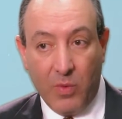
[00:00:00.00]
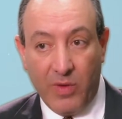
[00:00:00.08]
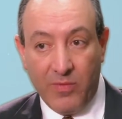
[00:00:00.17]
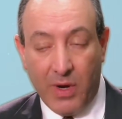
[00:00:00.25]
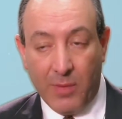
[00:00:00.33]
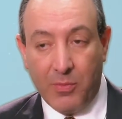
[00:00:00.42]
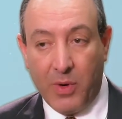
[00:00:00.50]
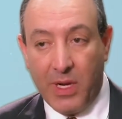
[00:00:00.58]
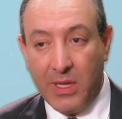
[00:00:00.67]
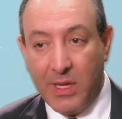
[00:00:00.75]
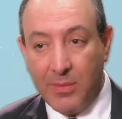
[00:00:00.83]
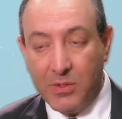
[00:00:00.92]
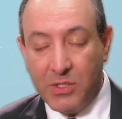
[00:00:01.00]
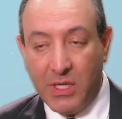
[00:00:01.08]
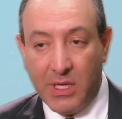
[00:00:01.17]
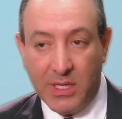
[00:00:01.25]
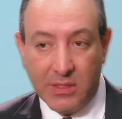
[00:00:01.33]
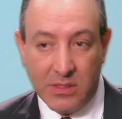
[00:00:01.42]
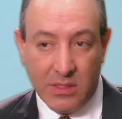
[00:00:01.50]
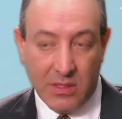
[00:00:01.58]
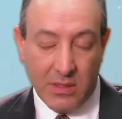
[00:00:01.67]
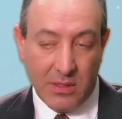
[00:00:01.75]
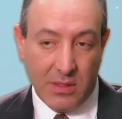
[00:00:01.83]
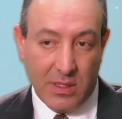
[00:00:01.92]
we've upgraded that machine as
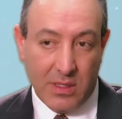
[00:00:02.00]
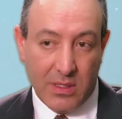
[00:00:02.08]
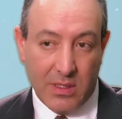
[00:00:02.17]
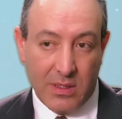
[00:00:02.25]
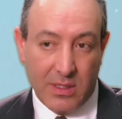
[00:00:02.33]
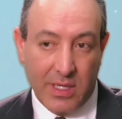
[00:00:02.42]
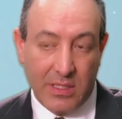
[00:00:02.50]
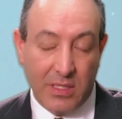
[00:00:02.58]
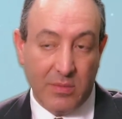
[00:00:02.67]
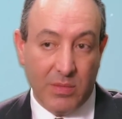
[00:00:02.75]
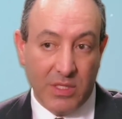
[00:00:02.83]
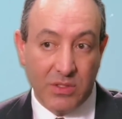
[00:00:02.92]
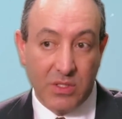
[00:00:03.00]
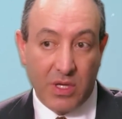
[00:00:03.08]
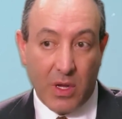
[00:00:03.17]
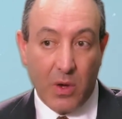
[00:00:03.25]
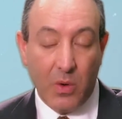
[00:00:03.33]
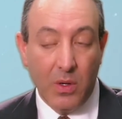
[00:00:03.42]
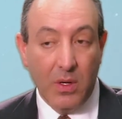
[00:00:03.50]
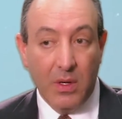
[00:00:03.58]
in uh, eighteen months ago,